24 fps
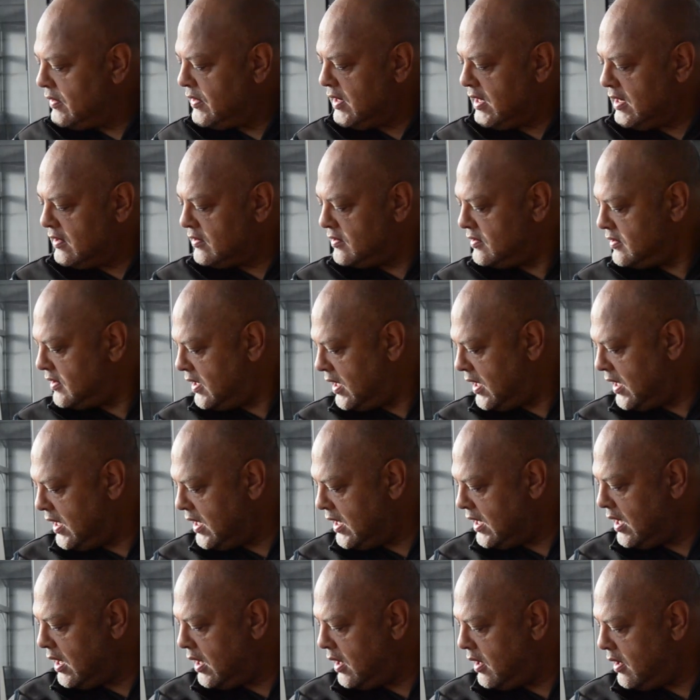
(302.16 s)
this,
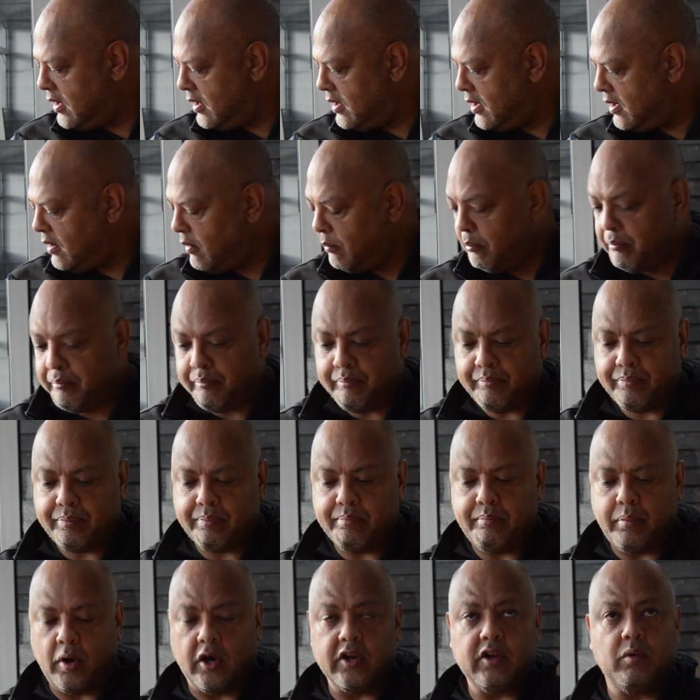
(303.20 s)
a
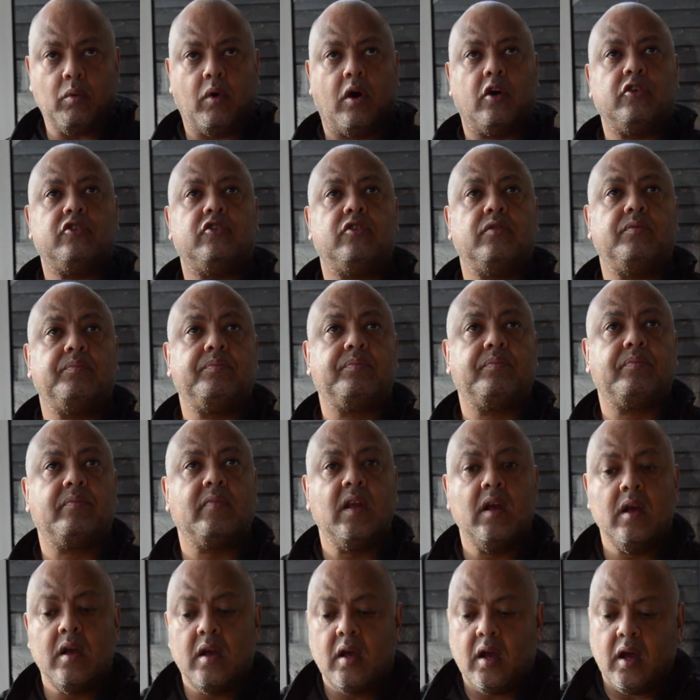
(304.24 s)
body wash.
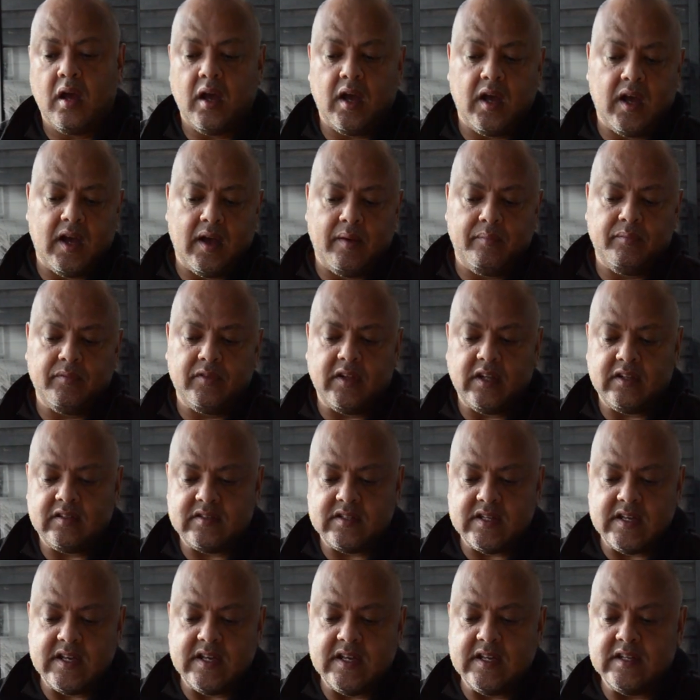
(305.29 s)

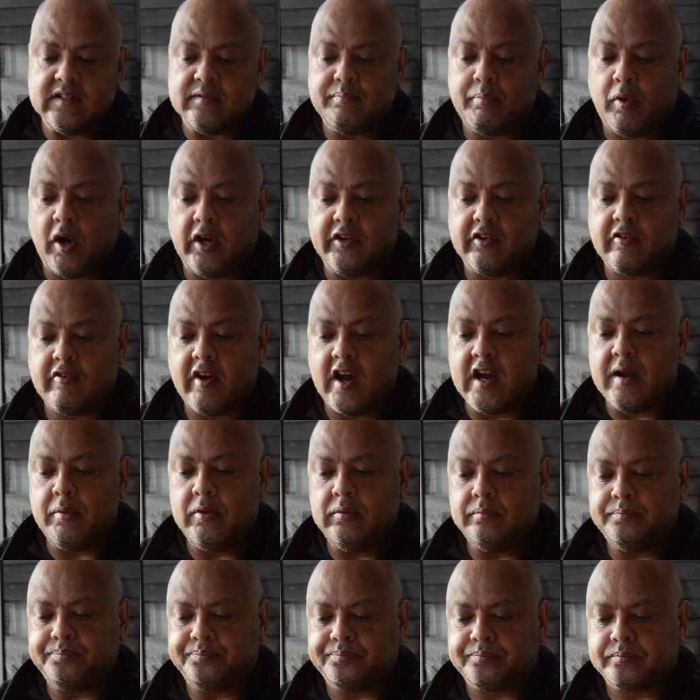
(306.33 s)
This is biodegradable
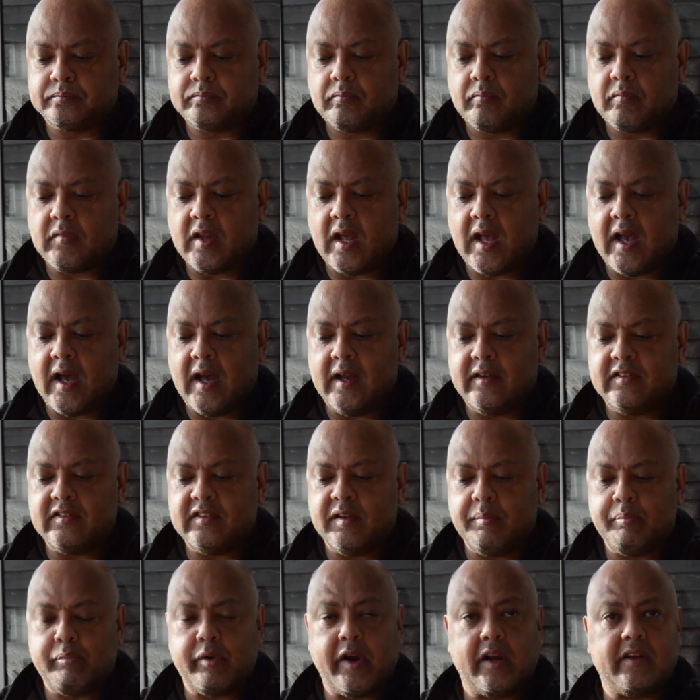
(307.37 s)
and is
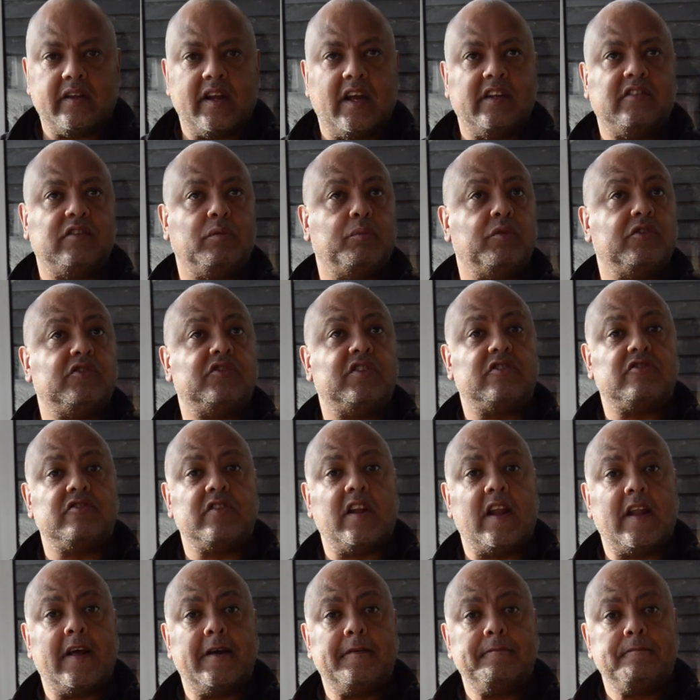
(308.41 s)
impregnated with
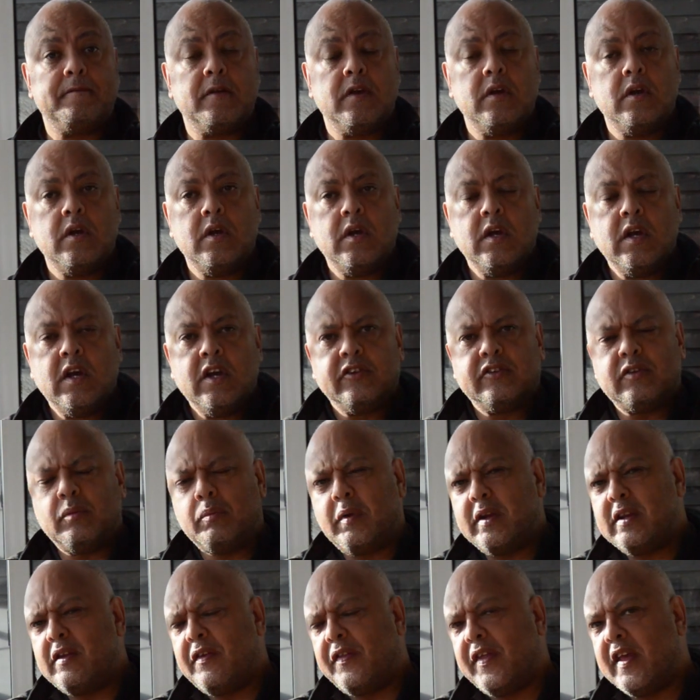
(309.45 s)
citronella. So
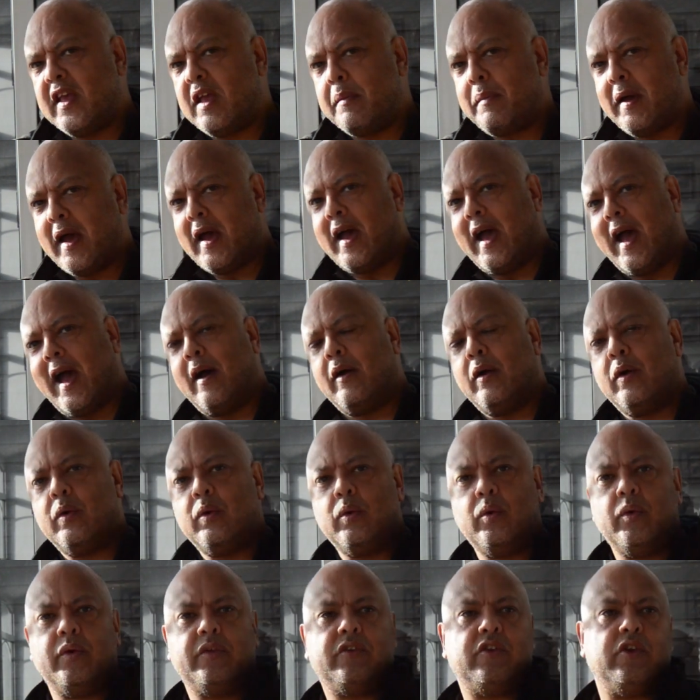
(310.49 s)
when you think about
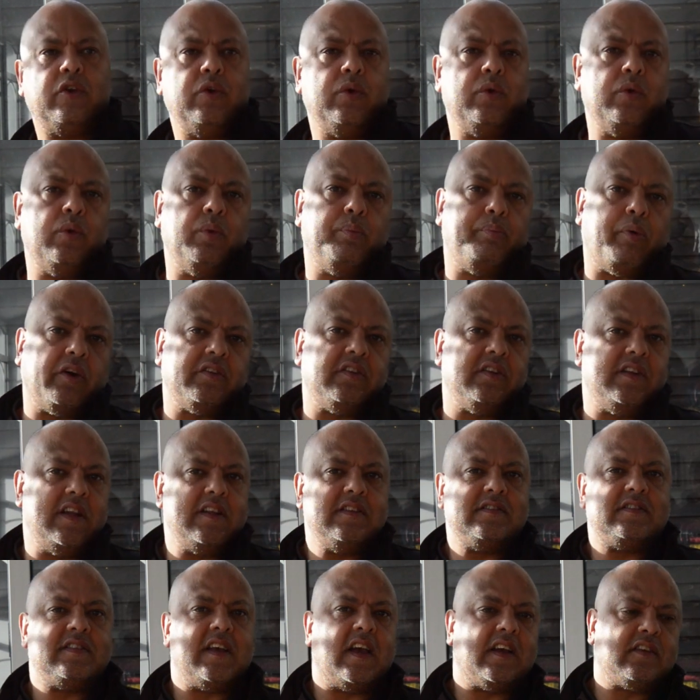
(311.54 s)
how do biting
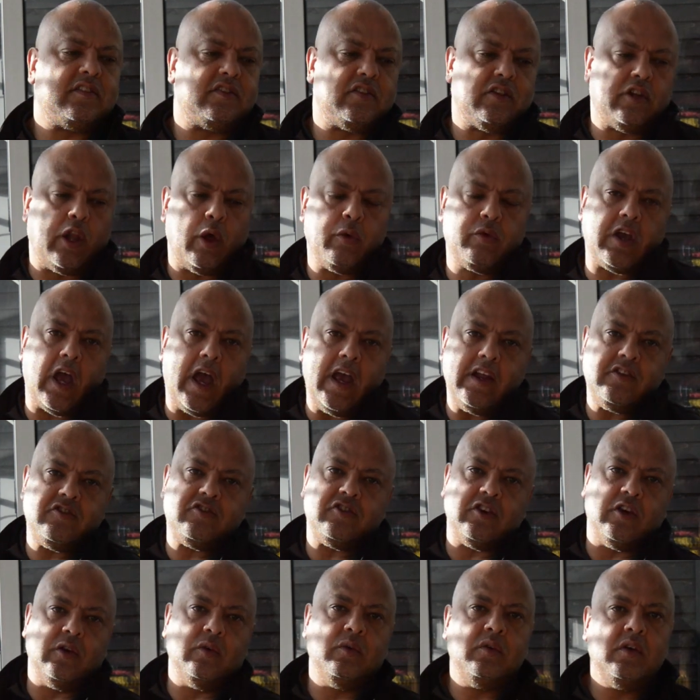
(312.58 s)
insects locate
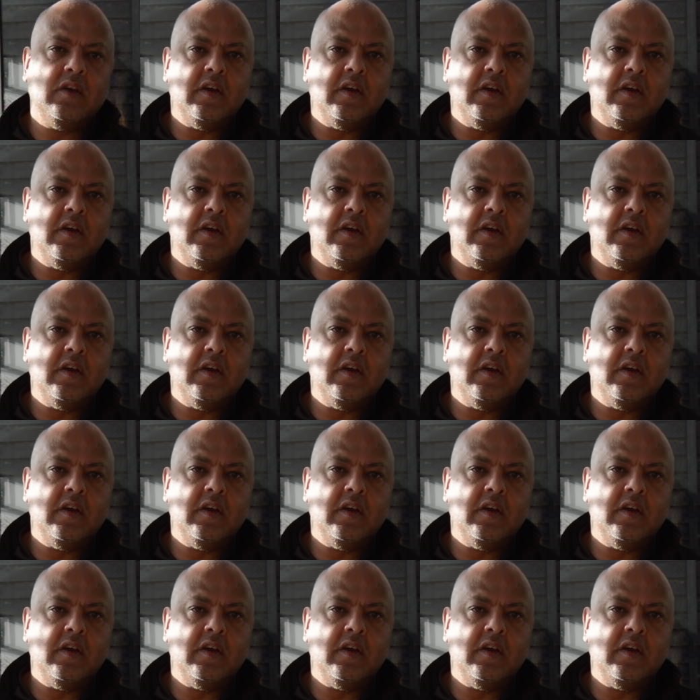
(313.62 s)
you,